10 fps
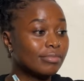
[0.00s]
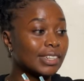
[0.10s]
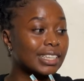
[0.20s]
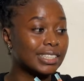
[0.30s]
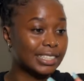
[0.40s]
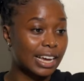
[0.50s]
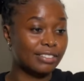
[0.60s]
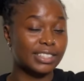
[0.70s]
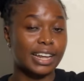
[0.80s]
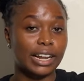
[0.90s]

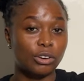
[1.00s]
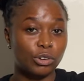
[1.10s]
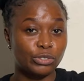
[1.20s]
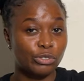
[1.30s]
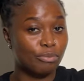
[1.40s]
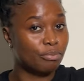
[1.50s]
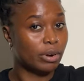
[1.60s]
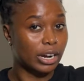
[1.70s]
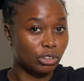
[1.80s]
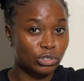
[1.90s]
stuffs that I got from
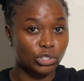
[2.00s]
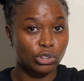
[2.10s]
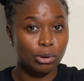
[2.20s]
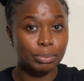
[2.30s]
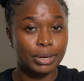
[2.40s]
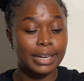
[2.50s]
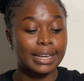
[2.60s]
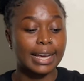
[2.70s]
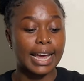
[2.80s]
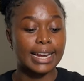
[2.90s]
Brio's shop.
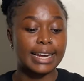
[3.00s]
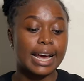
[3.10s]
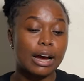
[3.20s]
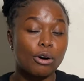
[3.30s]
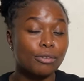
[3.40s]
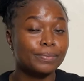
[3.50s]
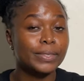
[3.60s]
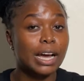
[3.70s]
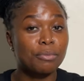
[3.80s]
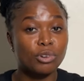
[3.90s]
And now
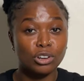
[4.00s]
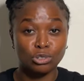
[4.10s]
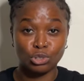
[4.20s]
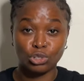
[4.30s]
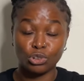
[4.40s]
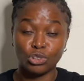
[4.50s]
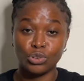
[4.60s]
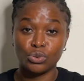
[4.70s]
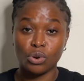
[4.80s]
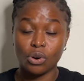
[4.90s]
I'm going to show
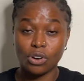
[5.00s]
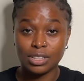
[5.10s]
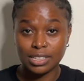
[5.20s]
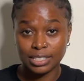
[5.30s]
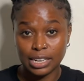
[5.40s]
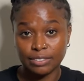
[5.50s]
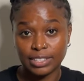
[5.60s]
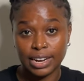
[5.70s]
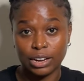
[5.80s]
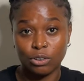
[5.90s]
you all the stuffs
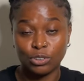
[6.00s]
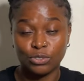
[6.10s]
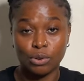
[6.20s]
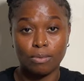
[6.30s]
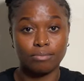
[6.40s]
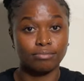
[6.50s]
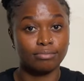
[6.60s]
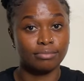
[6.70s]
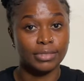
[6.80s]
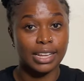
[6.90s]
that I got from
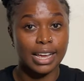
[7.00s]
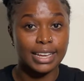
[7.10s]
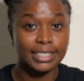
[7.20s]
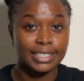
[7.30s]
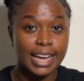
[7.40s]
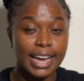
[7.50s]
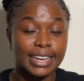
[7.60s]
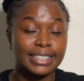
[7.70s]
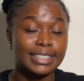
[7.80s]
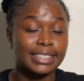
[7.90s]
Esther
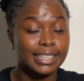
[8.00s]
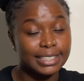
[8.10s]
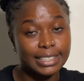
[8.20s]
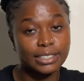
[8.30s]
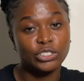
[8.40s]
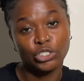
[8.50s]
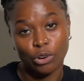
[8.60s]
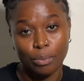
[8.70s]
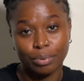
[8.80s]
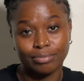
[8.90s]
and Stacy's
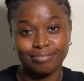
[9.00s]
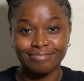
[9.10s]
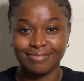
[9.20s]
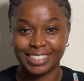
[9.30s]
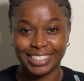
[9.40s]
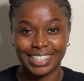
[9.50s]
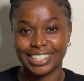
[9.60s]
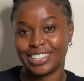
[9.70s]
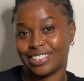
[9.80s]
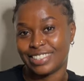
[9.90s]
shop. Stay
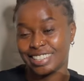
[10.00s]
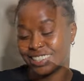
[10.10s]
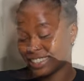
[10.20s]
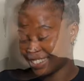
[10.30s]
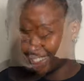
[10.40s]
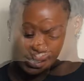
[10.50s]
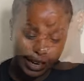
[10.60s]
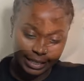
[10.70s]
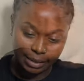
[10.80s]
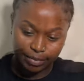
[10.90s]
tuned. The first
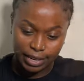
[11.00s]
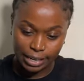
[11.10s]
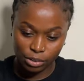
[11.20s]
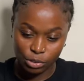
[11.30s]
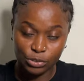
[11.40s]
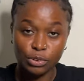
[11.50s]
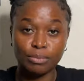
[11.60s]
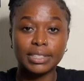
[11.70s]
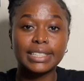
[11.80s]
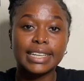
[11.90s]
item that I got from
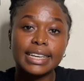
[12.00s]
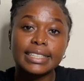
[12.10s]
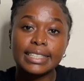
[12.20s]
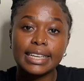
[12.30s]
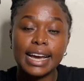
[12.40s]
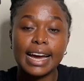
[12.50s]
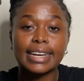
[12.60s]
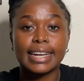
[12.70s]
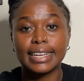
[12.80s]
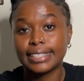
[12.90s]
Stacy
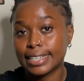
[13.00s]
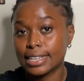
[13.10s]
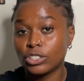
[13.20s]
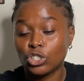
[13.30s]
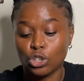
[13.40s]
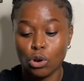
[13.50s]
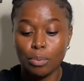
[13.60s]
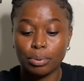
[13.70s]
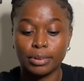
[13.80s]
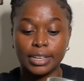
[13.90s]
and Esther's
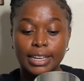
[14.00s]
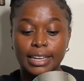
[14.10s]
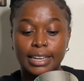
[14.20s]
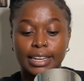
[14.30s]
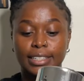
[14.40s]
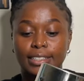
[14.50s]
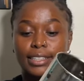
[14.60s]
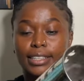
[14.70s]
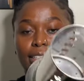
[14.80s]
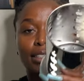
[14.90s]
shop is
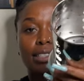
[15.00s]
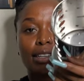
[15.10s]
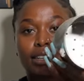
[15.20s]
this